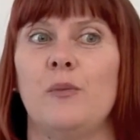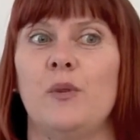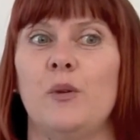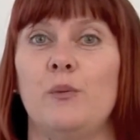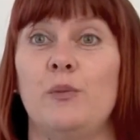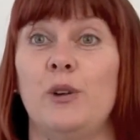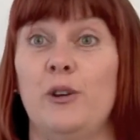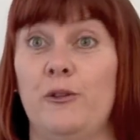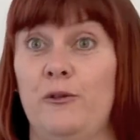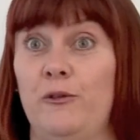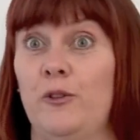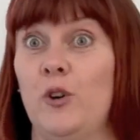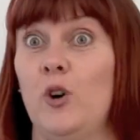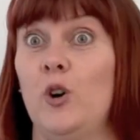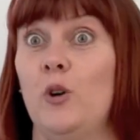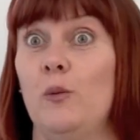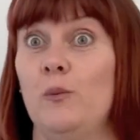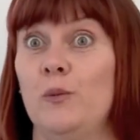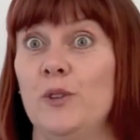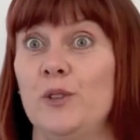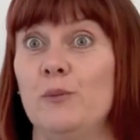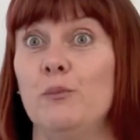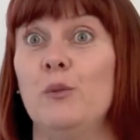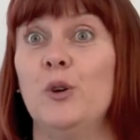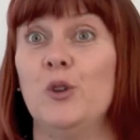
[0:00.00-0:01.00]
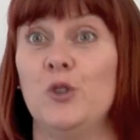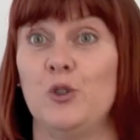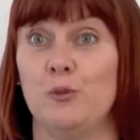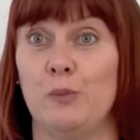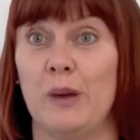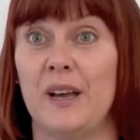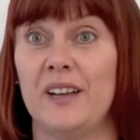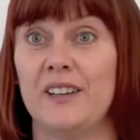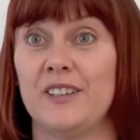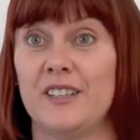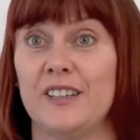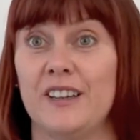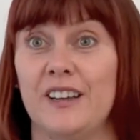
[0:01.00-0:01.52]
performed much
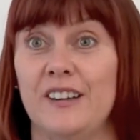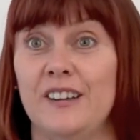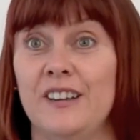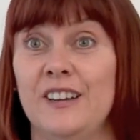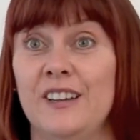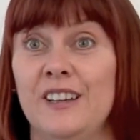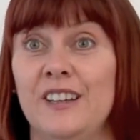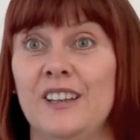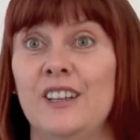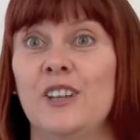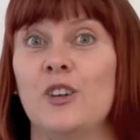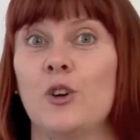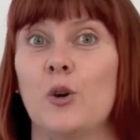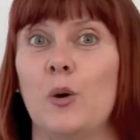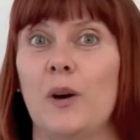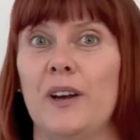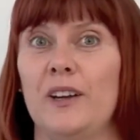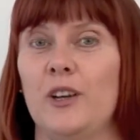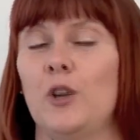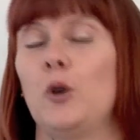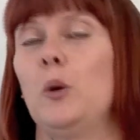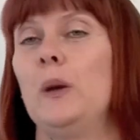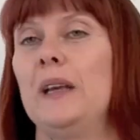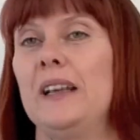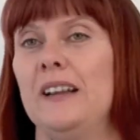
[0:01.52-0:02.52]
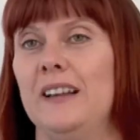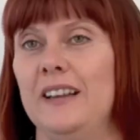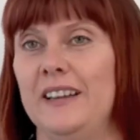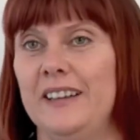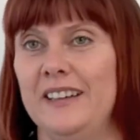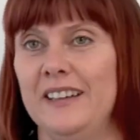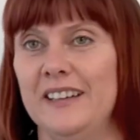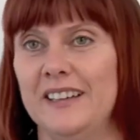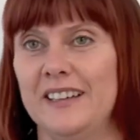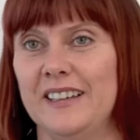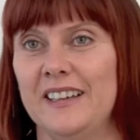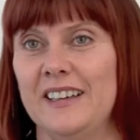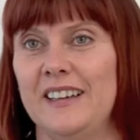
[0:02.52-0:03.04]
better quite quickly,
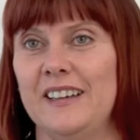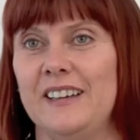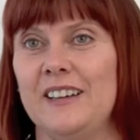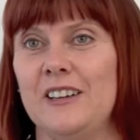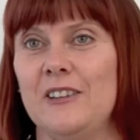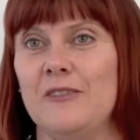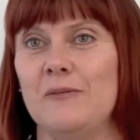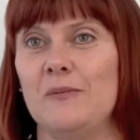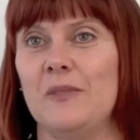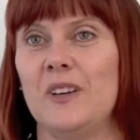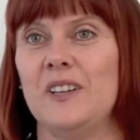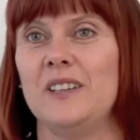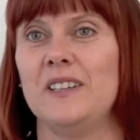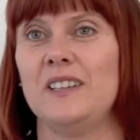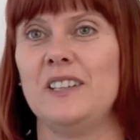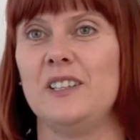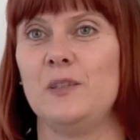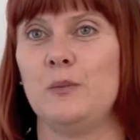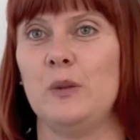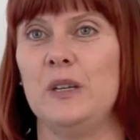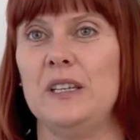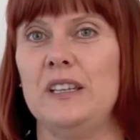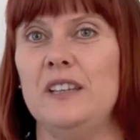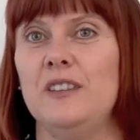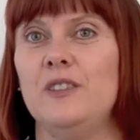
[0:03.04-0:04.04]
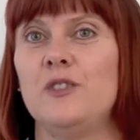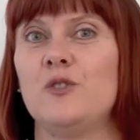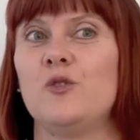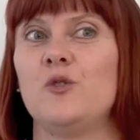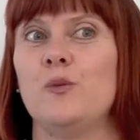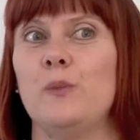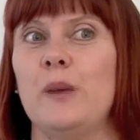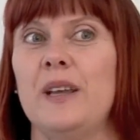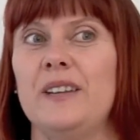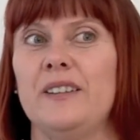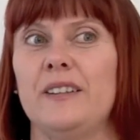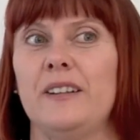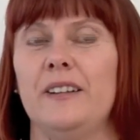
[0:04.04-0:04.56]
and he's been
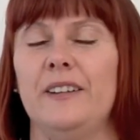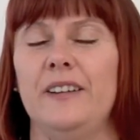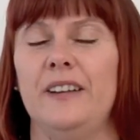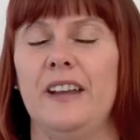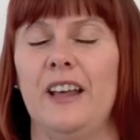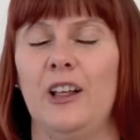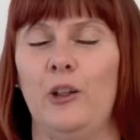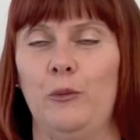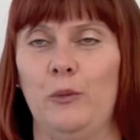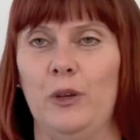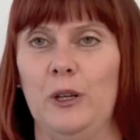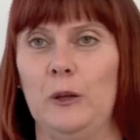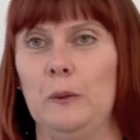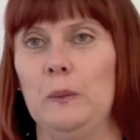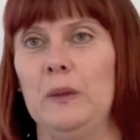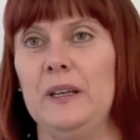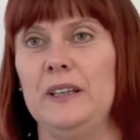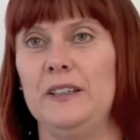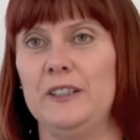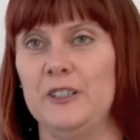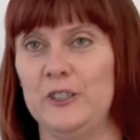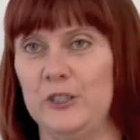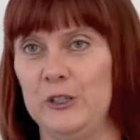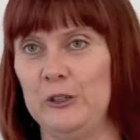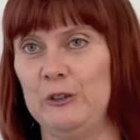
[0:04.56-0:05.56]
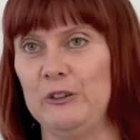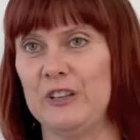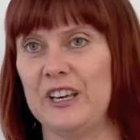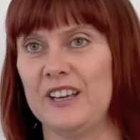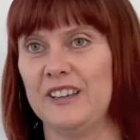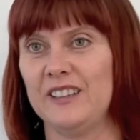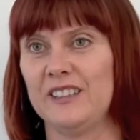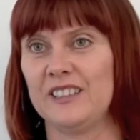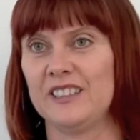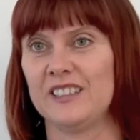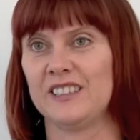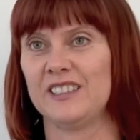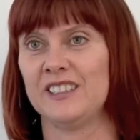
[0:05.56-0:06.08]
instrumental in helping me to do that.
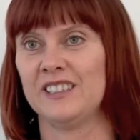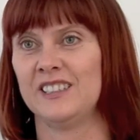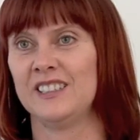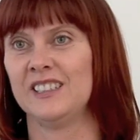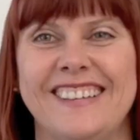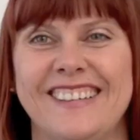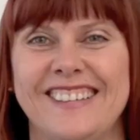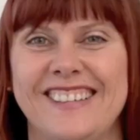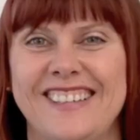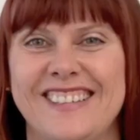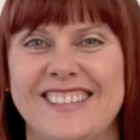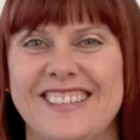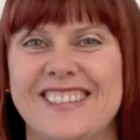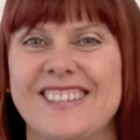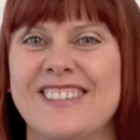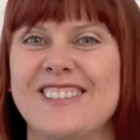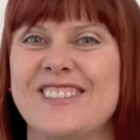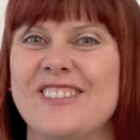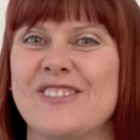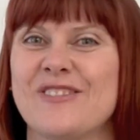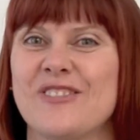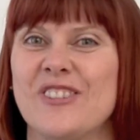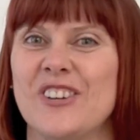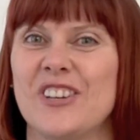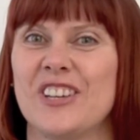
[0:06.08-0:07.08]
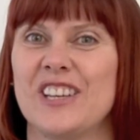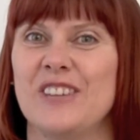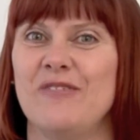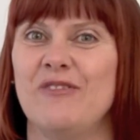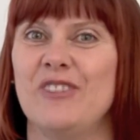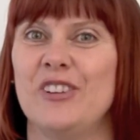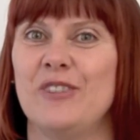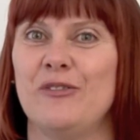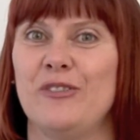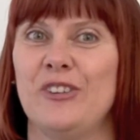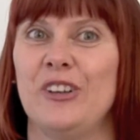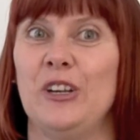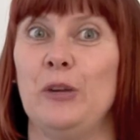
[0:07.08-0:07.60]
I started working
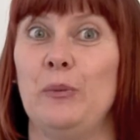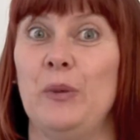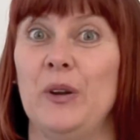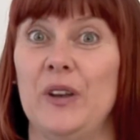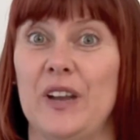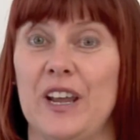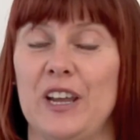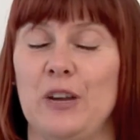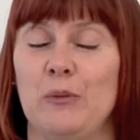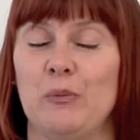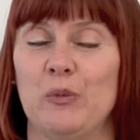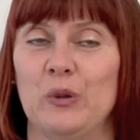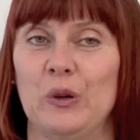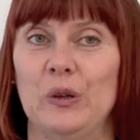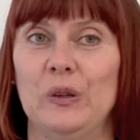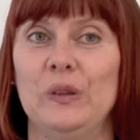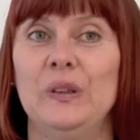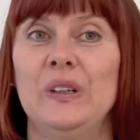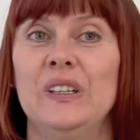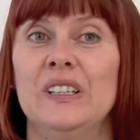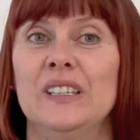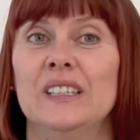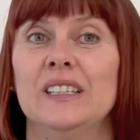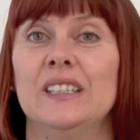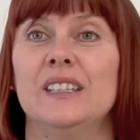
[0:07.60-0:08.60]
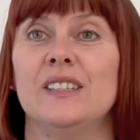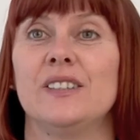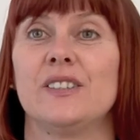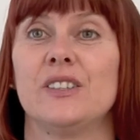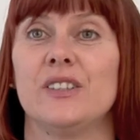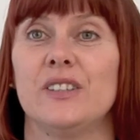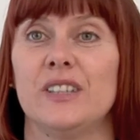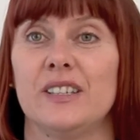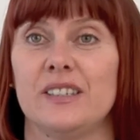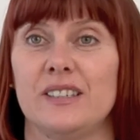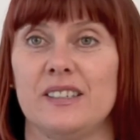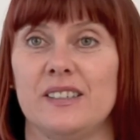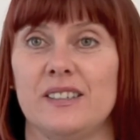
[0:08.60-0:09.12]
with Philip in April, so
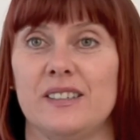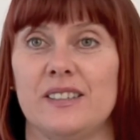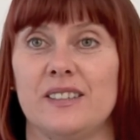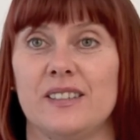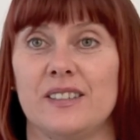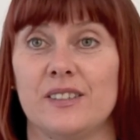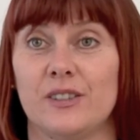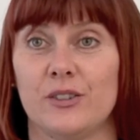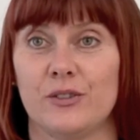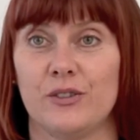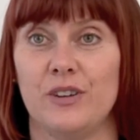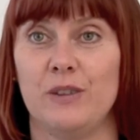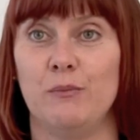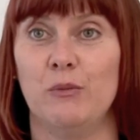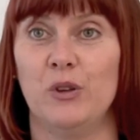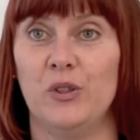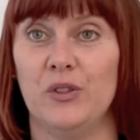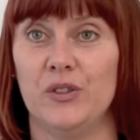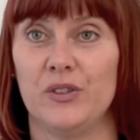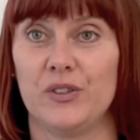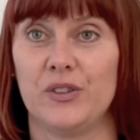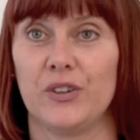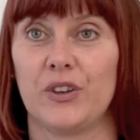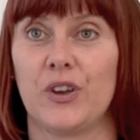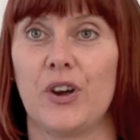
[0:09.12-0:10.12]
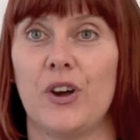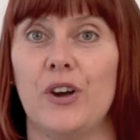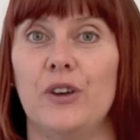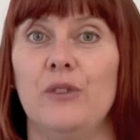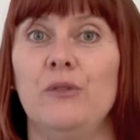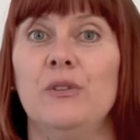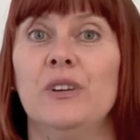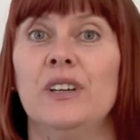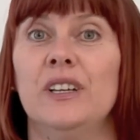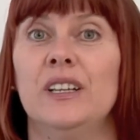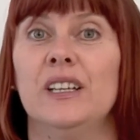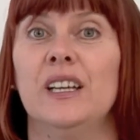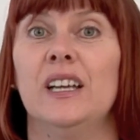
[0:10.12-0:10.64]
that is 3 months ago,
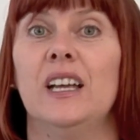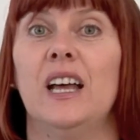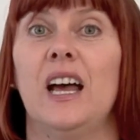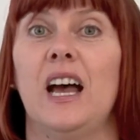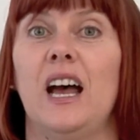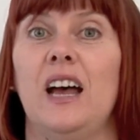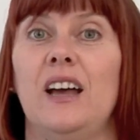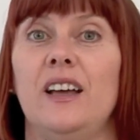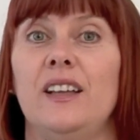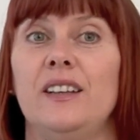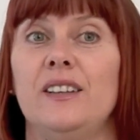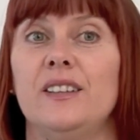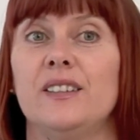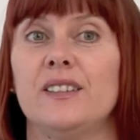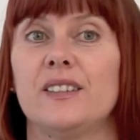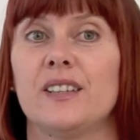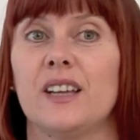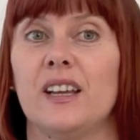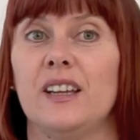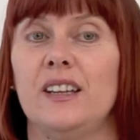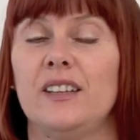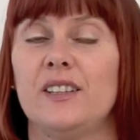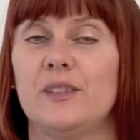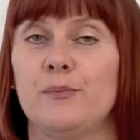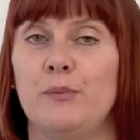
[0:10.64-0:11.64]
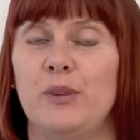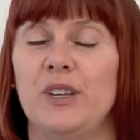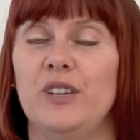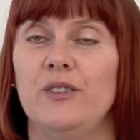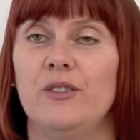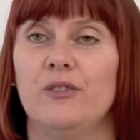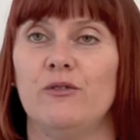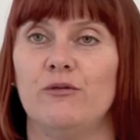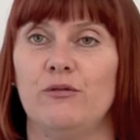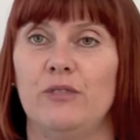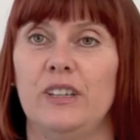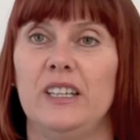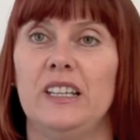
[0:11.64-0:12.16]
and it's
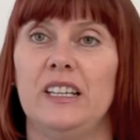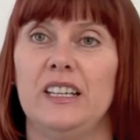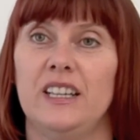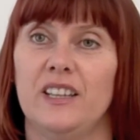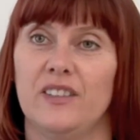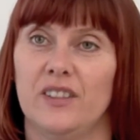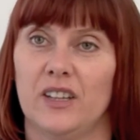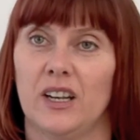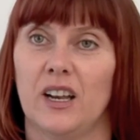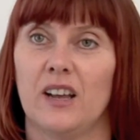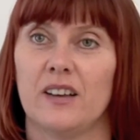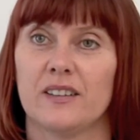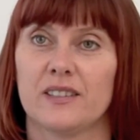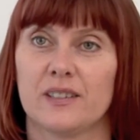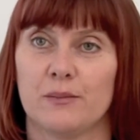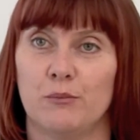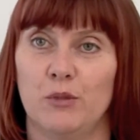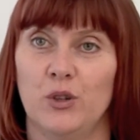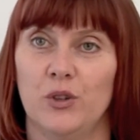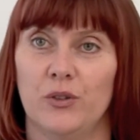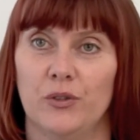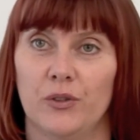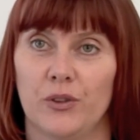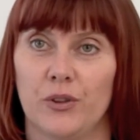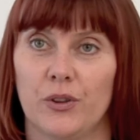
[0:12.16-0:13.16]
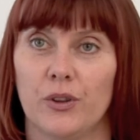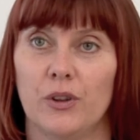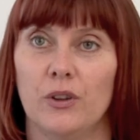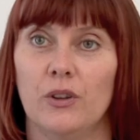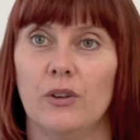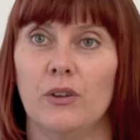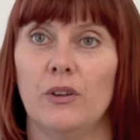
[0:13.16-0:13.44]
been really in the last month,